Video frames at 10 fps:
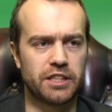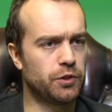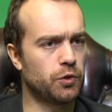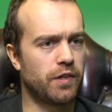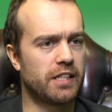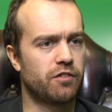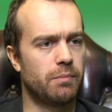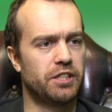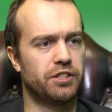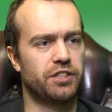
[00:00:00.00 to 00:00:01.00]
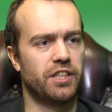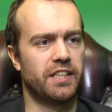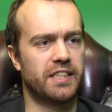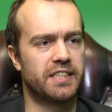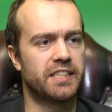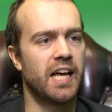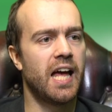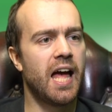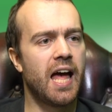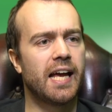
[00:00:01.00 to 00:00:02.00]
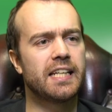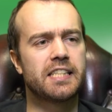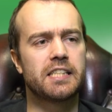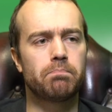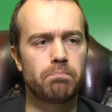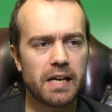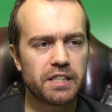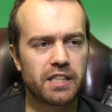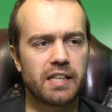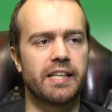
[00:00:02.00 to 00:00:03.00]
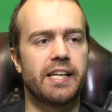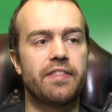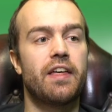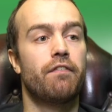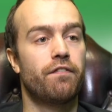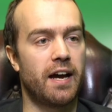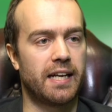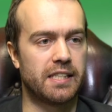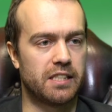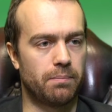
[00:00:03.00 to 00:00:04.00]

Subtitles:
digital transformation journeys, especially in their finance